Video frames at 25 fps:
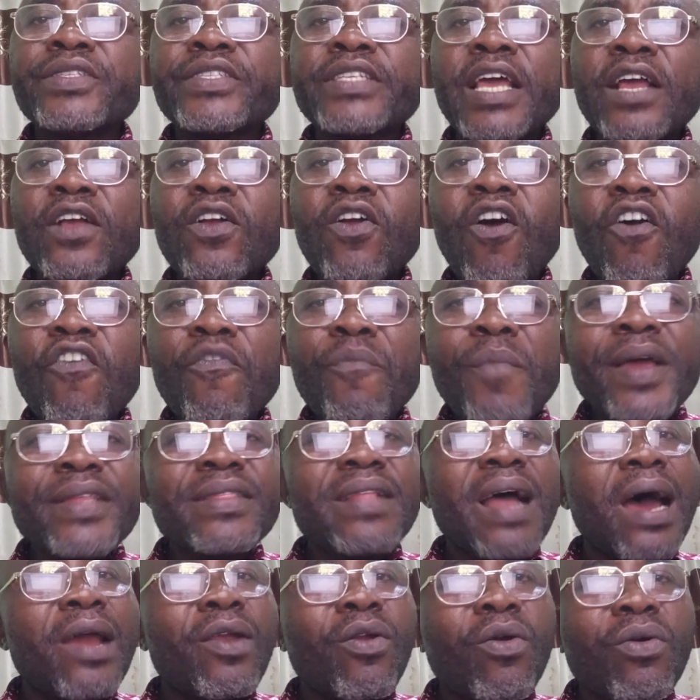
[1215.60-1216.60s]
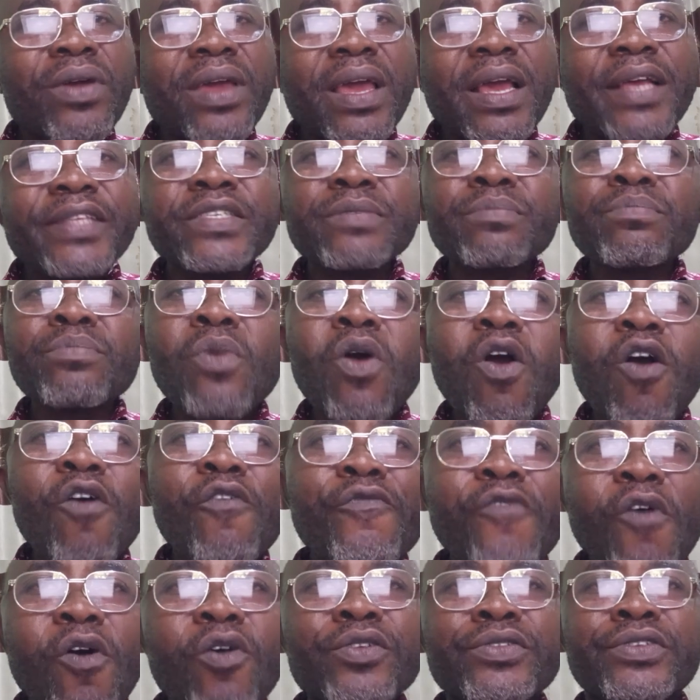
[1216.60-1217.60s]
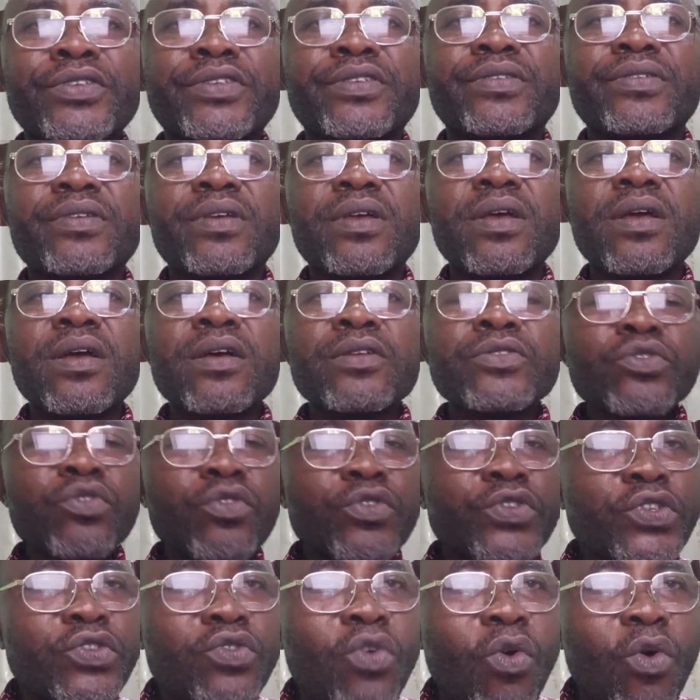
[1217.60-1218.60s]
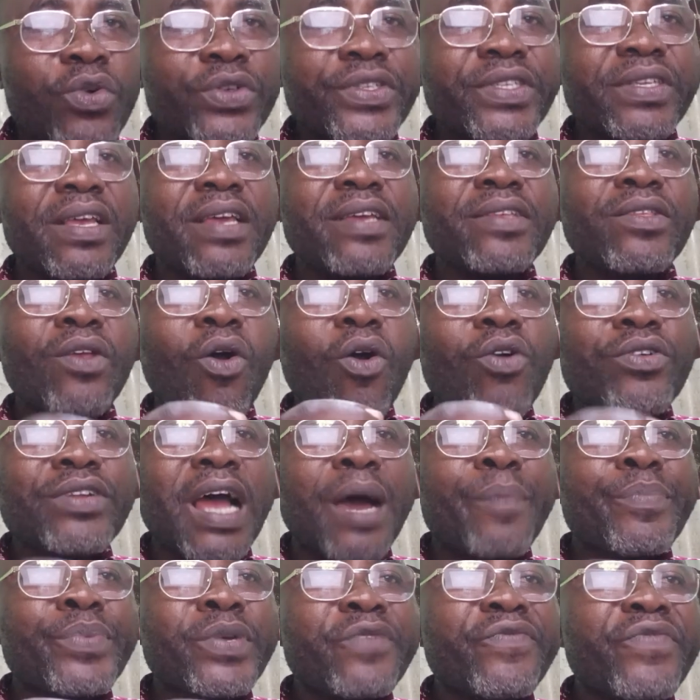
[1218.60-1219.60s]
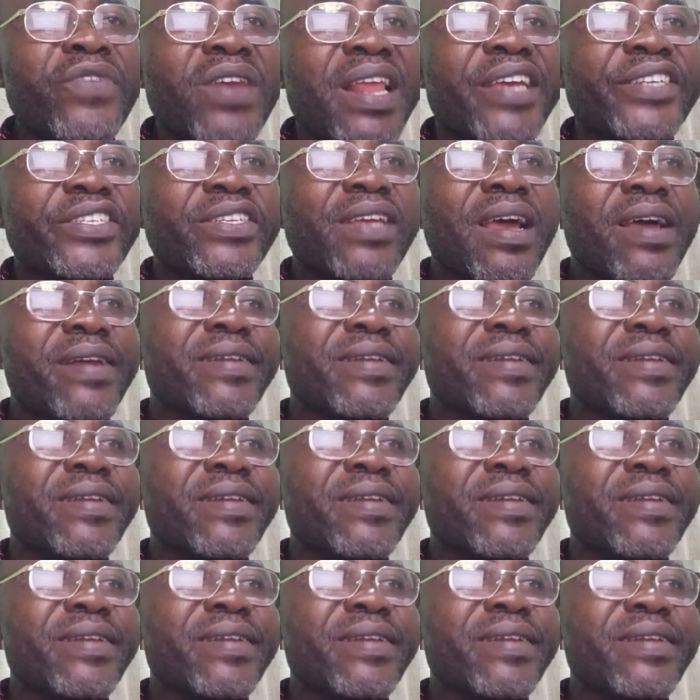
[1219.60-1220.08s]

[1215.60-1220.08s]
The government allocates more funds to schools in underprivileged